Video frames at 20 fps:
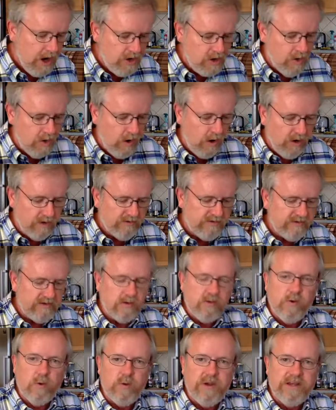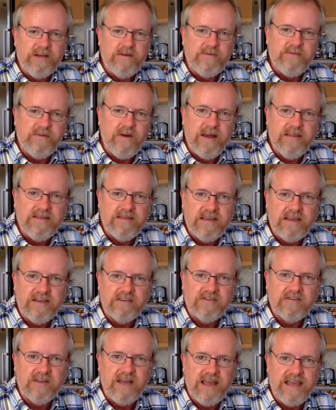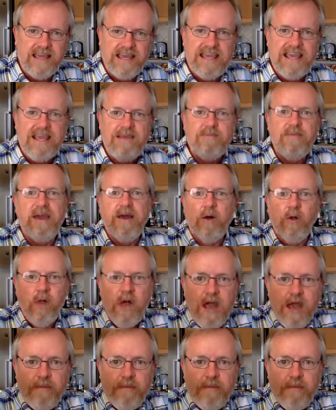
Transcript: You're also going to find things like email.